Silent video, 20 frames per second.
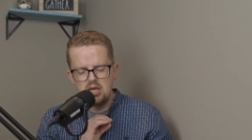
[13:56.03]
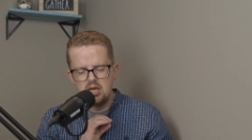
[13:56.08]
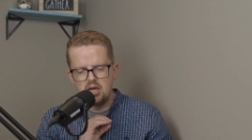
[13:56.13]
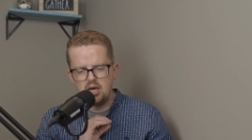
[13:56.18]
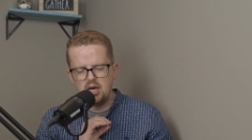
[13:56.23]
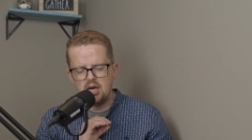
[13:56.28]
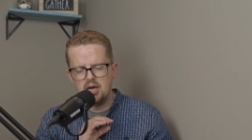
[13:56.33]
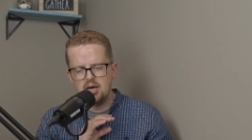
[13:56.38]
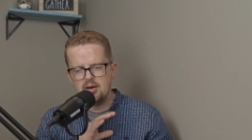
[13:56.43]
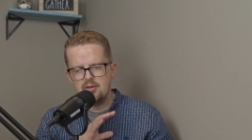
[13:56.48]

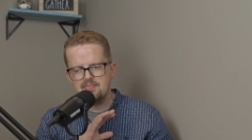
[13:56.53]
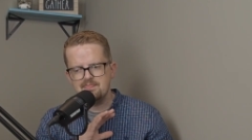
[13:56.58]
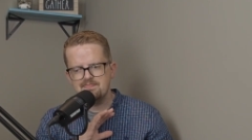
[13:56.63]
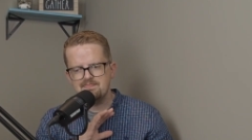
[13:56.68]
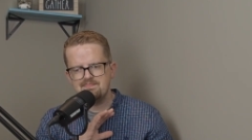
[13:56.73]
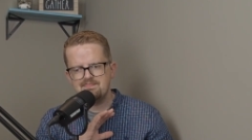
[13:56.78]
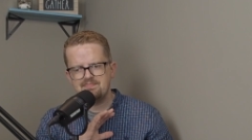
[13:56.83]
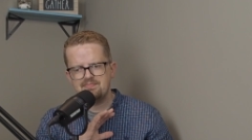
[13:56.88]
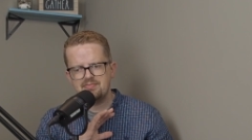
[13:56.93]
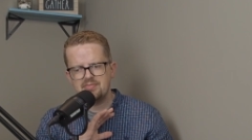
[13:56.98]

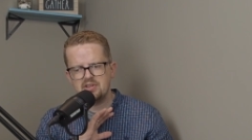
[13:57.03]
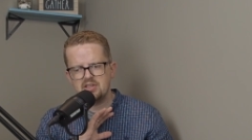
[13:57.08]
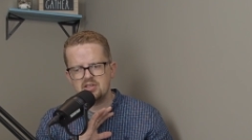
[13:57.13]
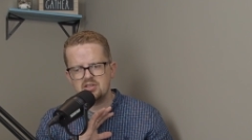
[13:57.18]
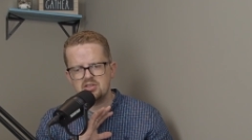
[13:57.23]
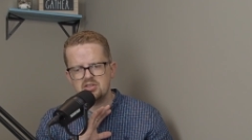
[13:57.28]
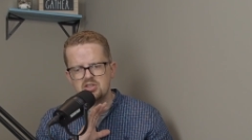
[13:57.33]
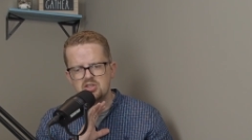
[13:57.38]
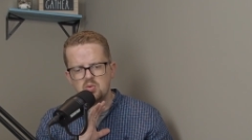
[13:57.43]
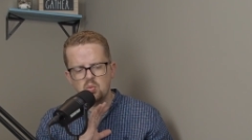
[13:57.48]

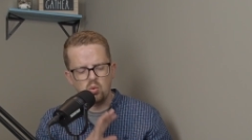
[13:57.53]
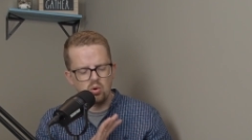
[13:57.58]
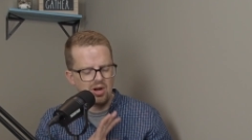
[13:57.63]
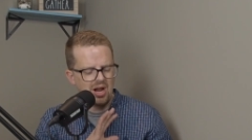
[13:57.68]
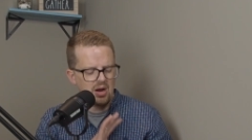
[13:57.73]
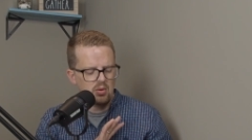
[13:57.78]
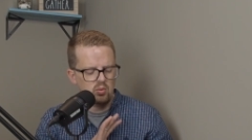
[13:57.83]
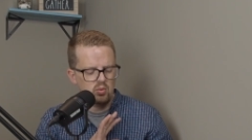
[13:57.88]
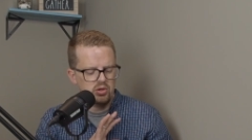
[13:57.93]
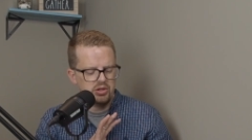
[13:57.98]
We're
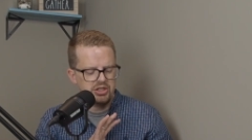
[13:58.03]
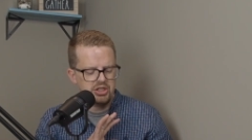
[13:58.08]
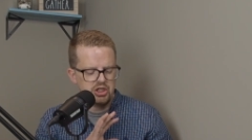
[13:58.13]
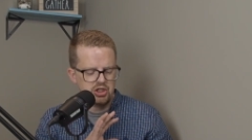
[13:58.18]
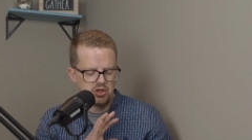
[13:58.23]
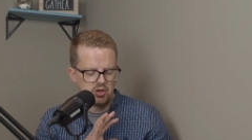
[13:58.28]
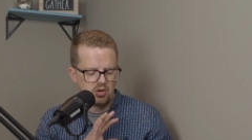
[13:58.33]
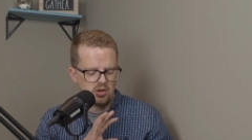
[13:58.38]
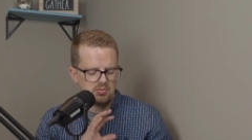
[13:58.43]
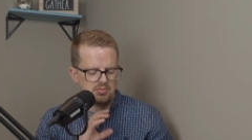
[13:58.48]
not really
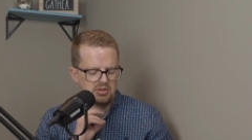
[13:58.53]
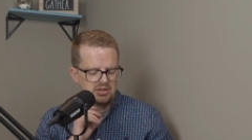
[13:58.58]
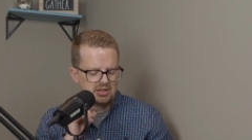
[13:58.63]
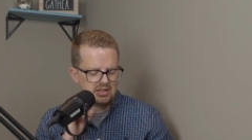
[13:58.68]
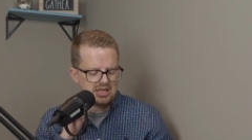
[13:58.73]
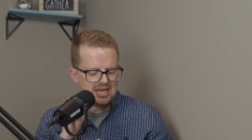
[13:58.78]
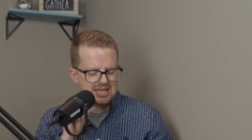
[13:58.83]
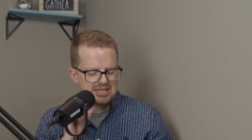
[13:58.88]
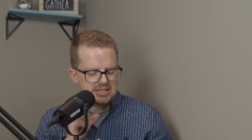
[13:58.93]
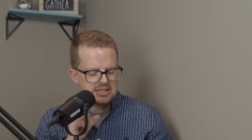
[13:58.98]
sure, but
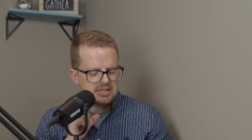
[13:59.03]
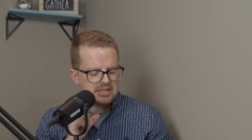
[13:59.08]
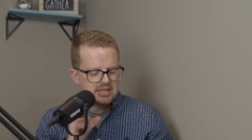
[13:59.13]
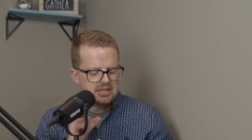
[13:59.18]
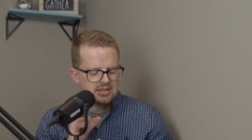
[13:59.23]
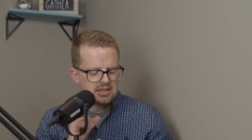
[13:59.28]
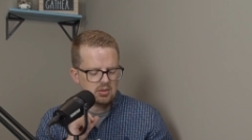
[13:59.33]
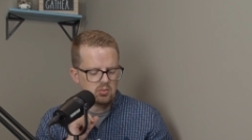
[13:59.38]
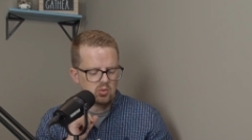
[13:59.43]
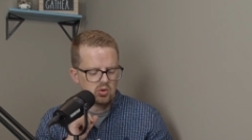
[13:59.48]
the idea
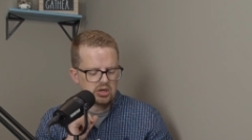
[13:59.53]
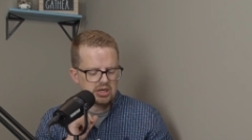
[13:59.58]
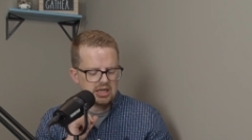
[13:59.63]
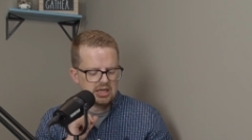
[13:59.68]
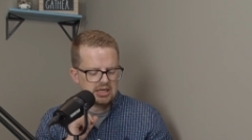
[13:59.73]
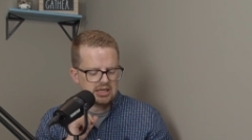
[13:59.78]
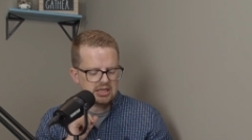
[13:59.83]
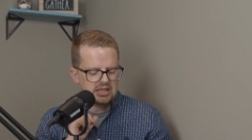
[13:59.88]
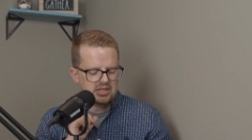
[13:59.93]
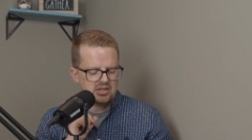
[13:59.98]
that we're
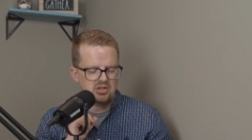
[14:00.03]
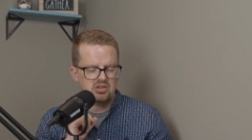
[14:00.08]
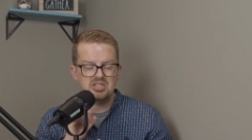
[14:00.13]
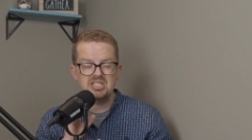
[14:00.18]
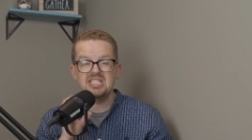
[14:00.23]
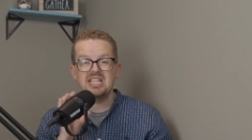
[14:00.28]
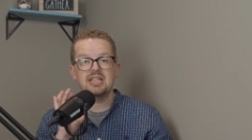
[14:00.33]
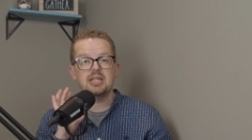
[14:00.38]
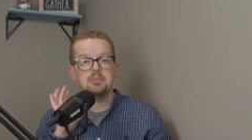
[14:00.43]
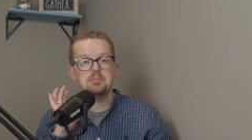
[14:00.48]
getting here is
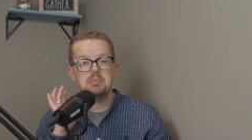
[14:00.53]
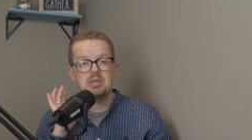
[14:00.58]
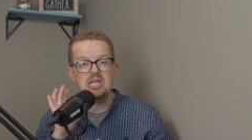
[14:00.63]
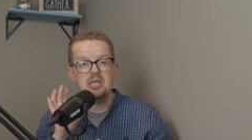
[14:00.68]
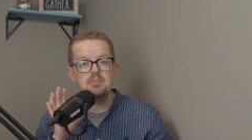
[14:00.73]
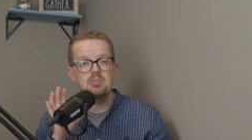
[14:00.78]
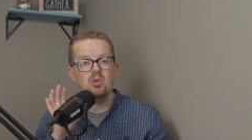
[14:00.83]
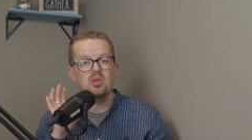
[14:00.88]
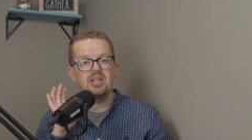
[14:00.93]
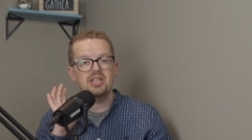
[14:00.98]
that the
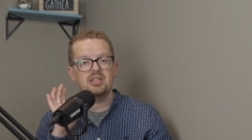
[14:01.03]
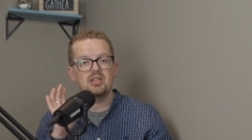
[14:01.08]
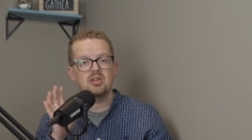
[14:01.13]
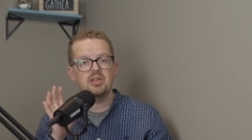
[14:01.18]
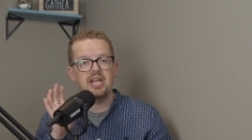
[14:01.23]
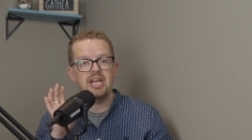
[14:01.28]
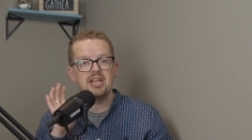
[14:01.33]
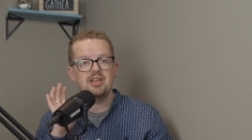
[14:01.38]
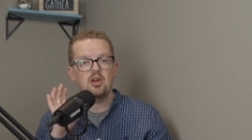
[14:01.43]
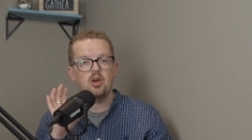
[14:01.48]
people in the
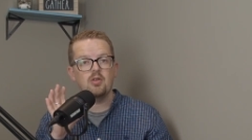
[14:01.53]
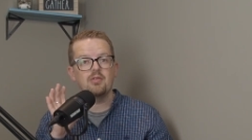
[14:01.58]
land are